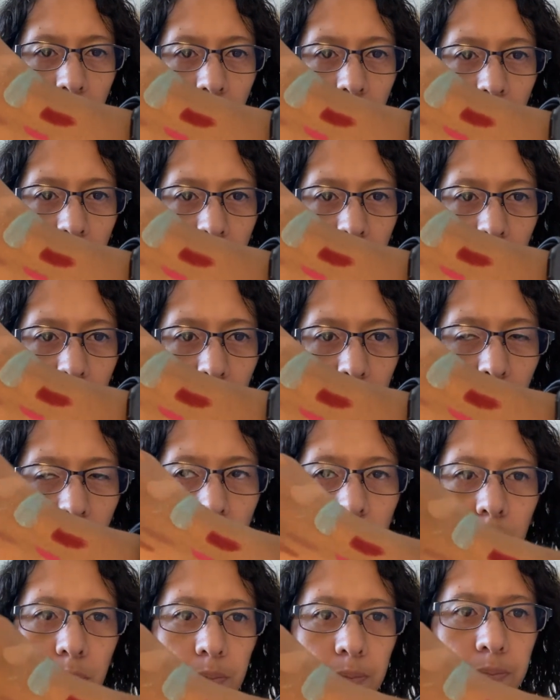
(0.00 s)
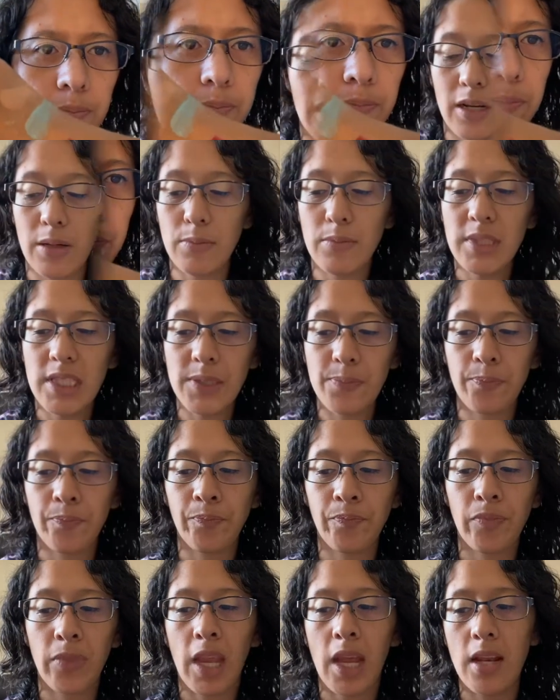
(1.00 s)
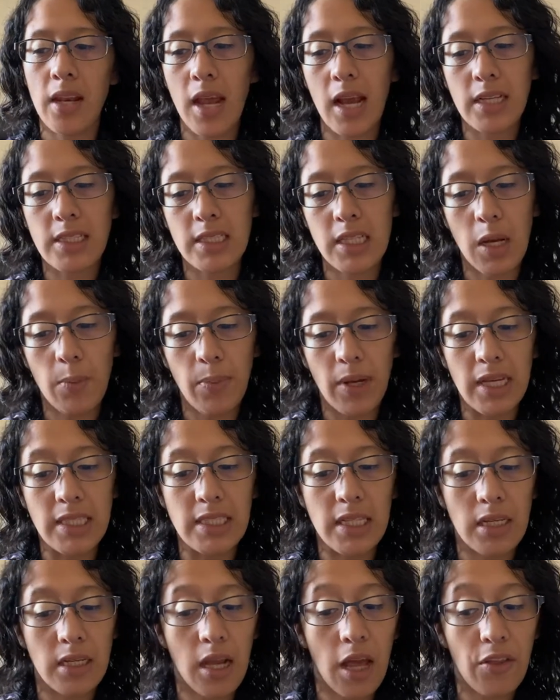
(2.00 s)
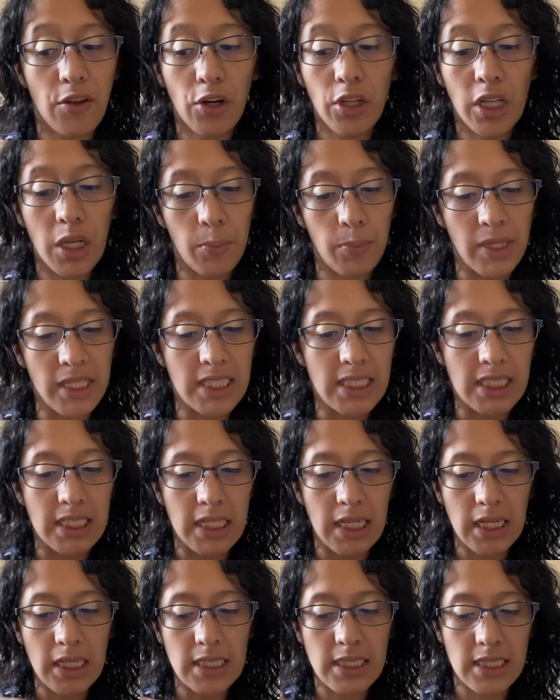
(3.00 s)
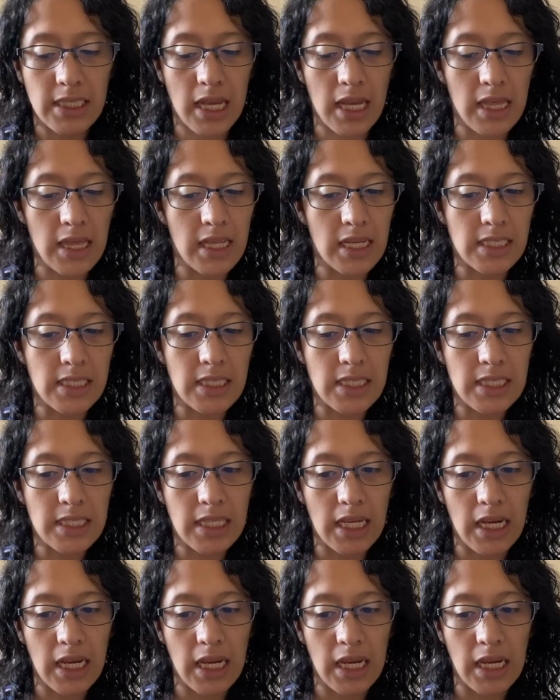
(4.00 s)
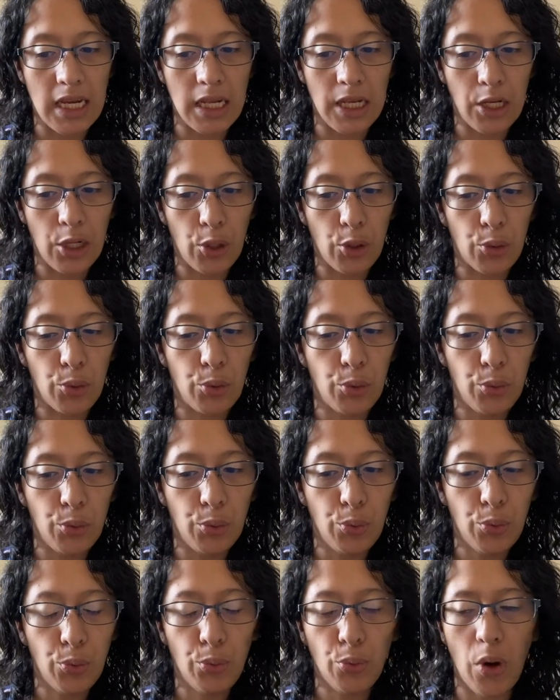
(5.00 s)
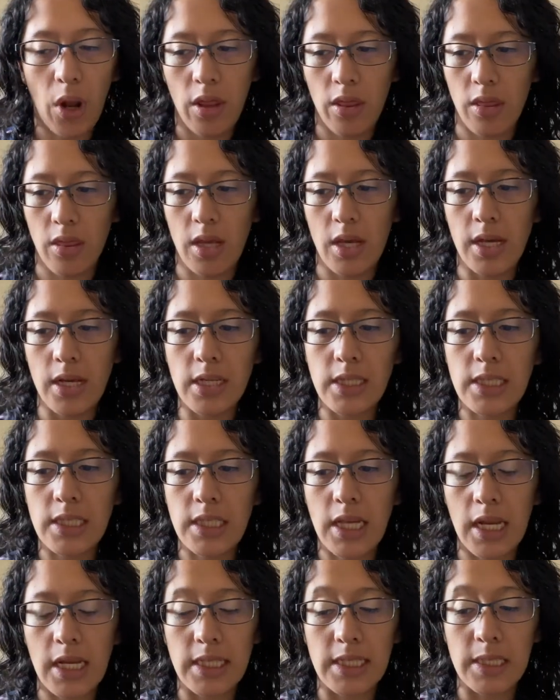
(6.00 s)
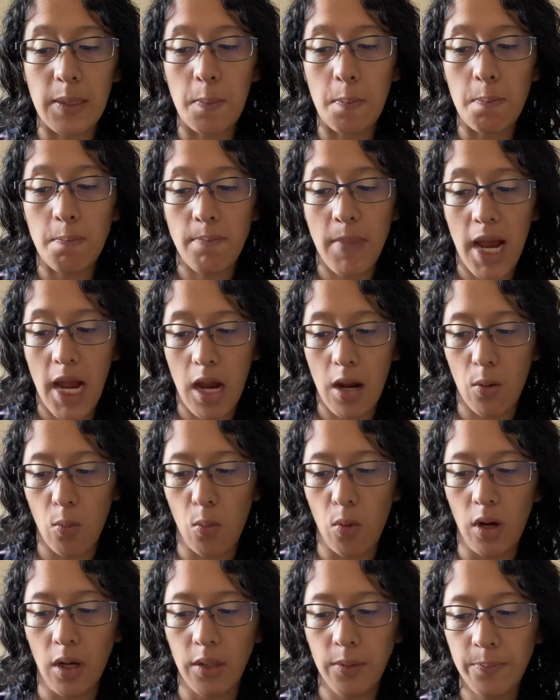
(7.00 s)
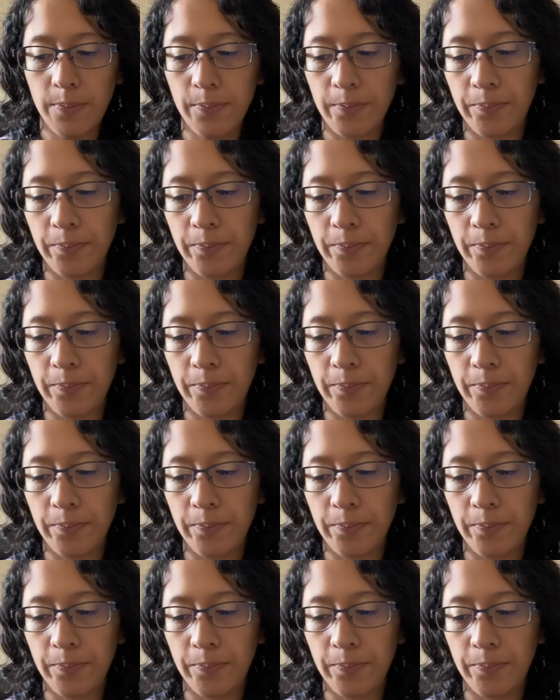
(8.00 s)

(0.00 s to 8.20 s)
There we go. Items. Next up is another lippy sticks, and this is in Who Run This, and it's a matte one.